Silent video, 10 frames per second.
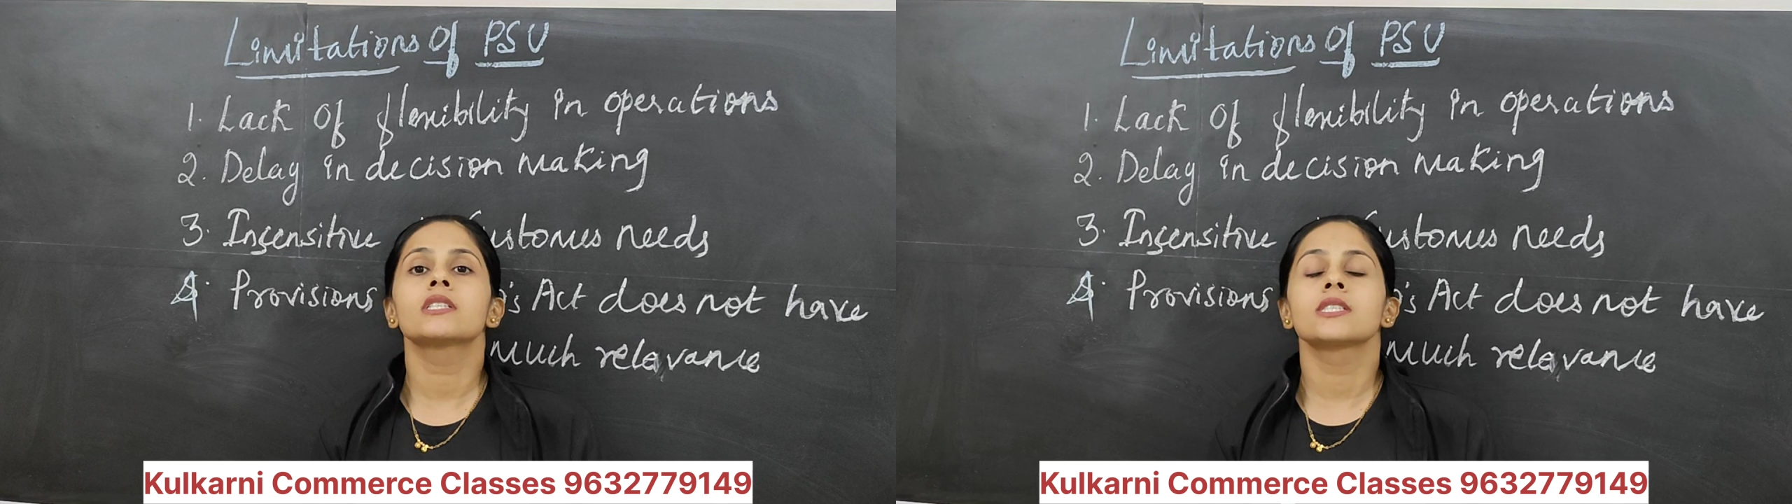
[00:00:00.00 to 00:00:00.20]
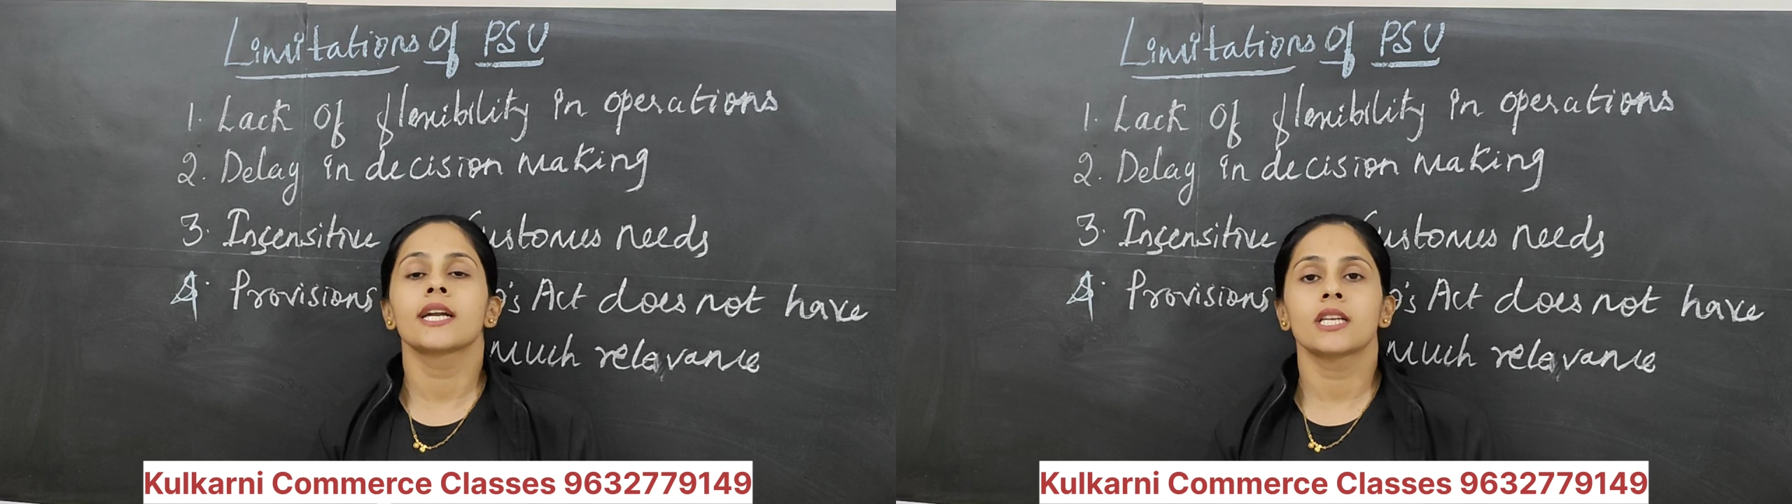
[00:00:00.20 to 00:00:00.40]

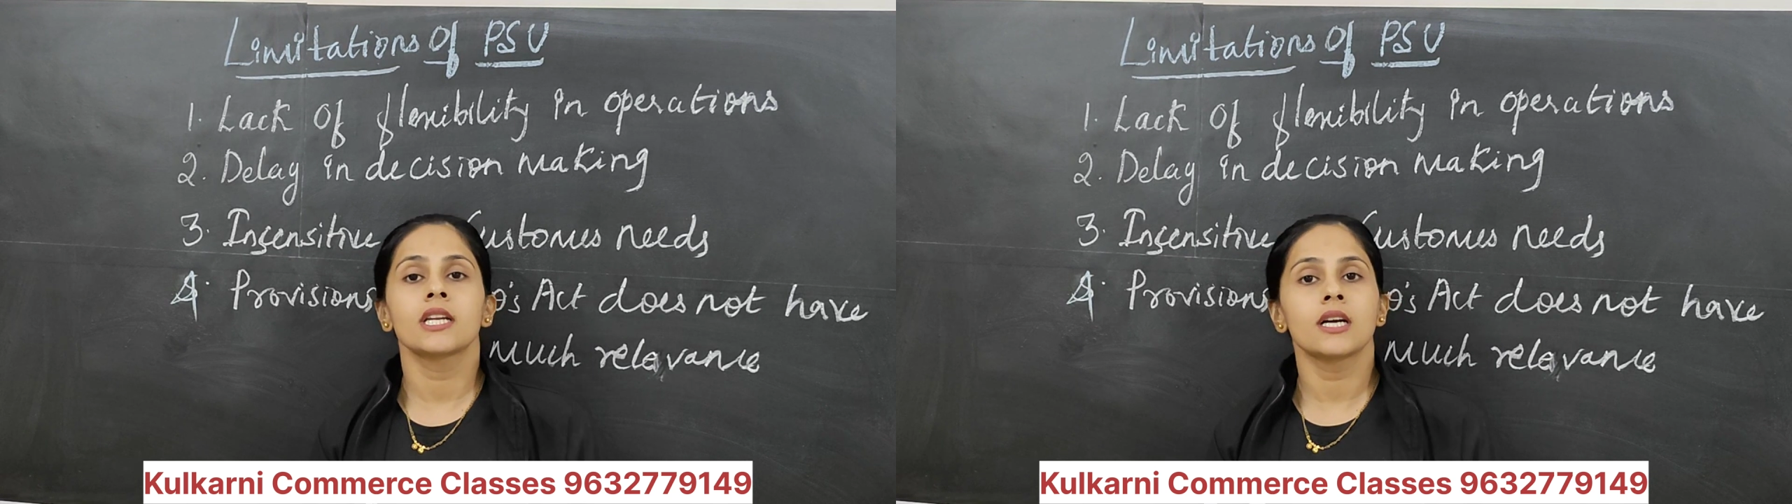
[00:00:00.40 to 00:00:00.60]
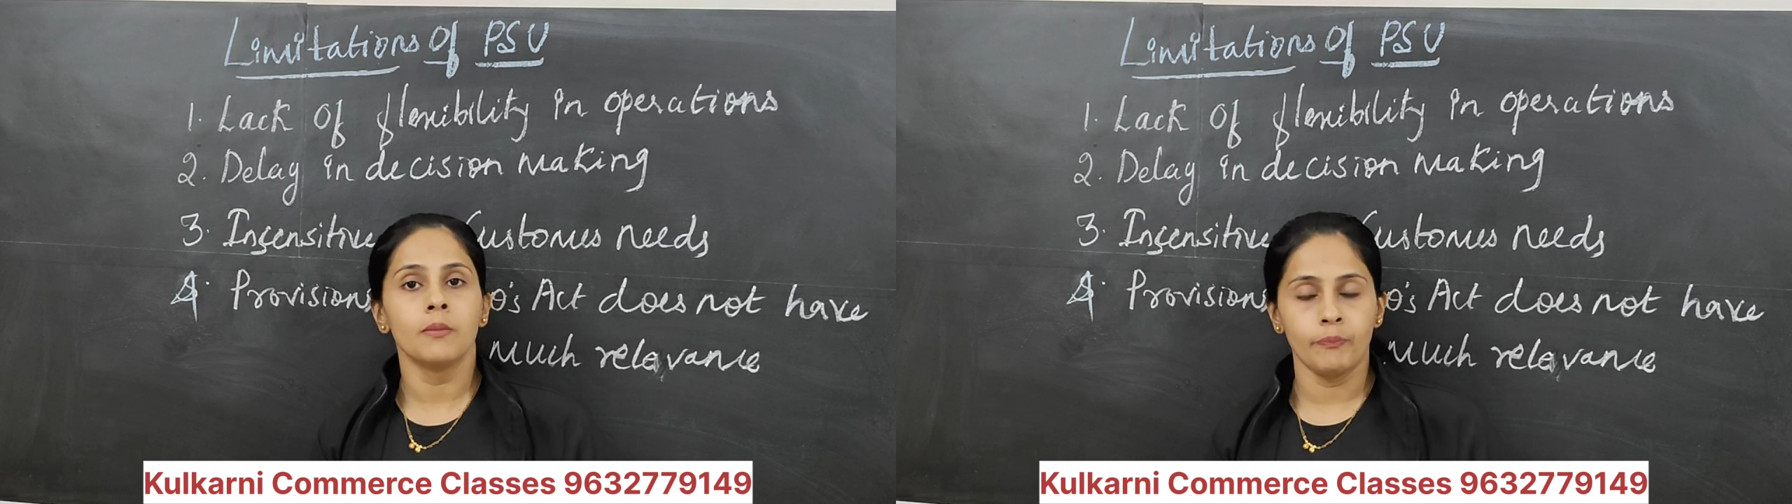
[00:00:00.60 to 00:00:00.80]

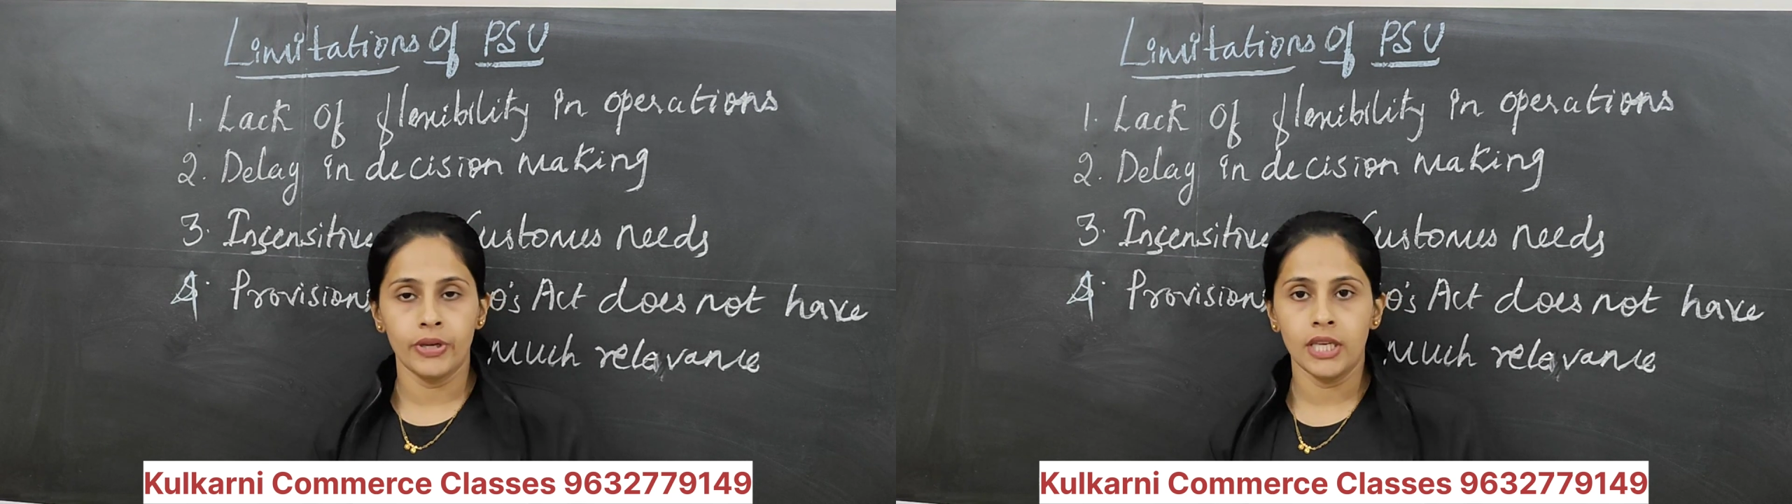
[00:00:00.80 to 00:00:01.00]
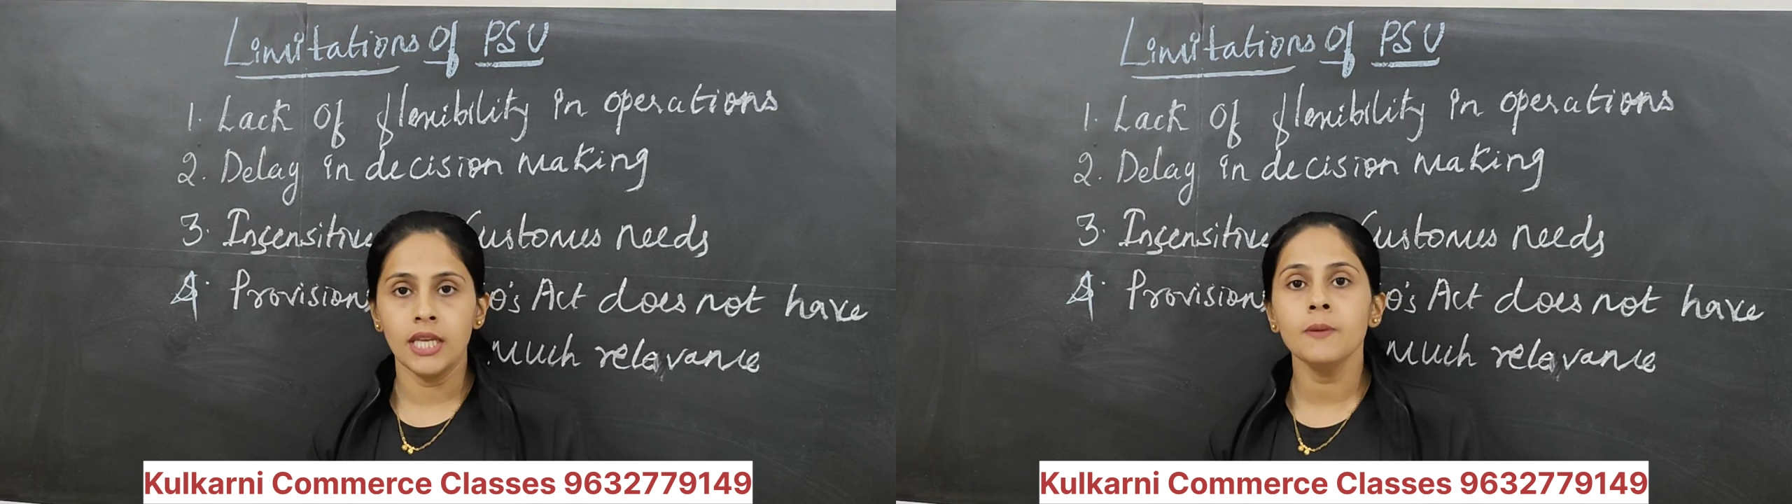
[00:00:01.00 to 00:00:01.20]
sector
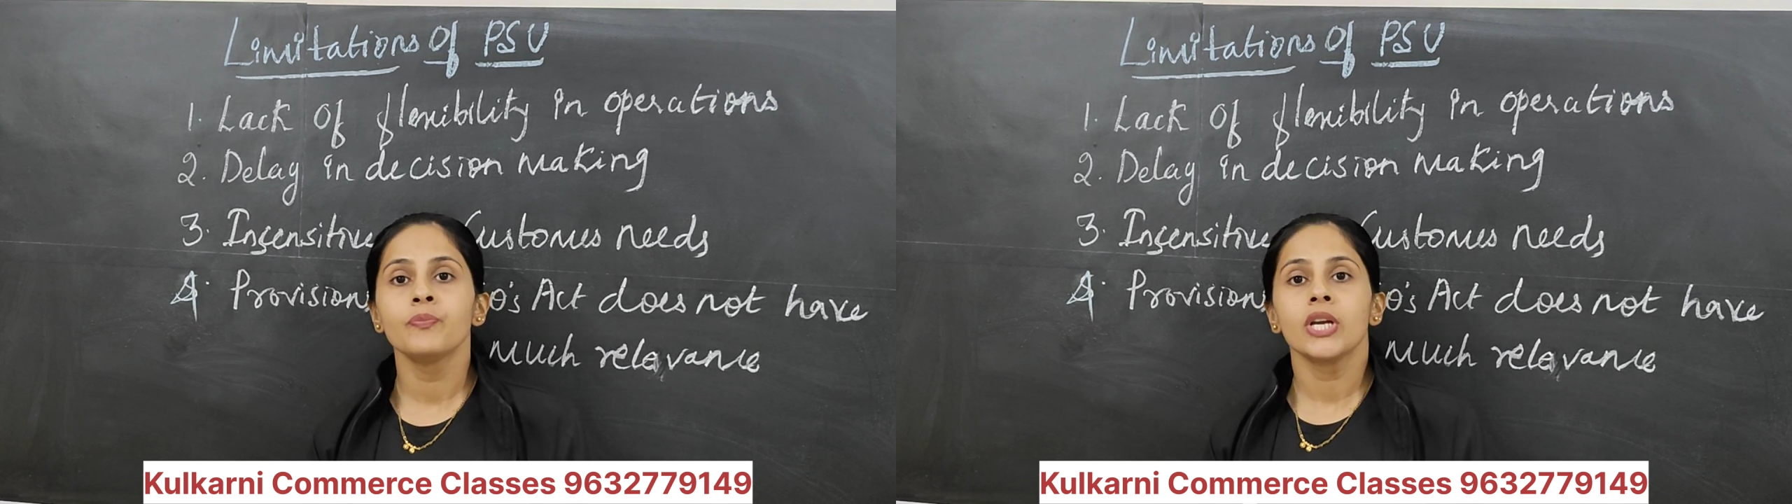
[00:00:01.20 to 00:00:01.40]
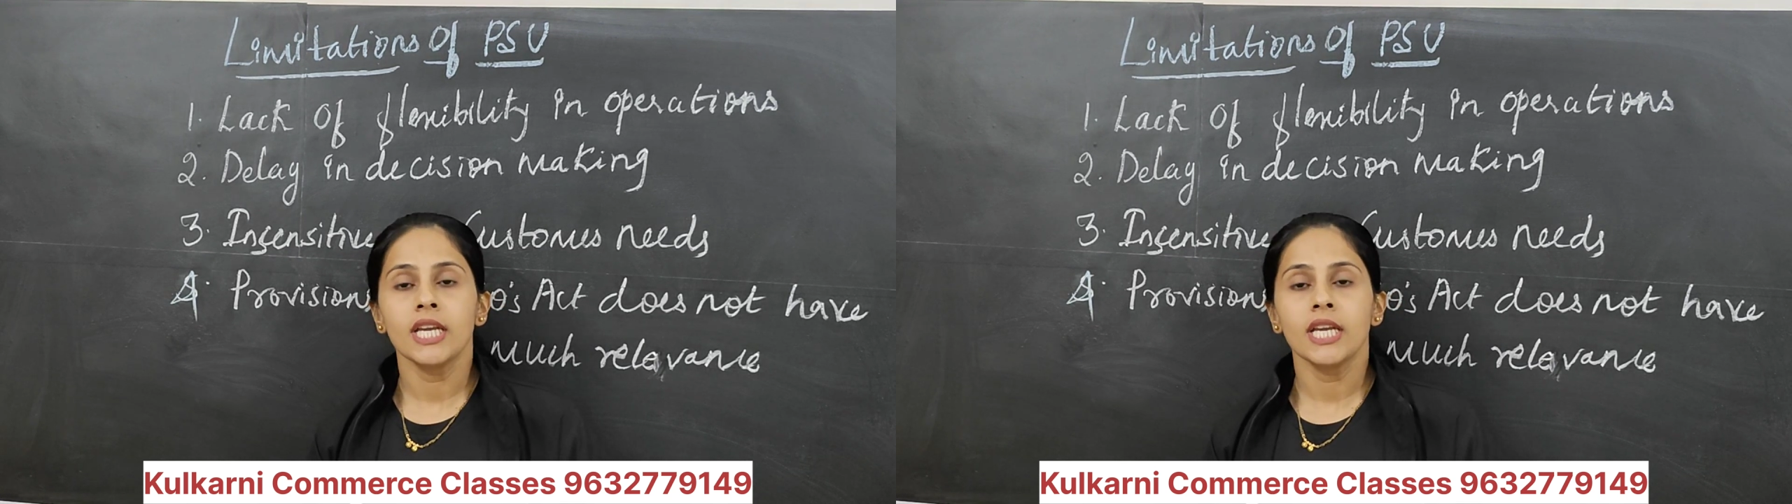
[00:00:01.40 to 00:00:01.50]
company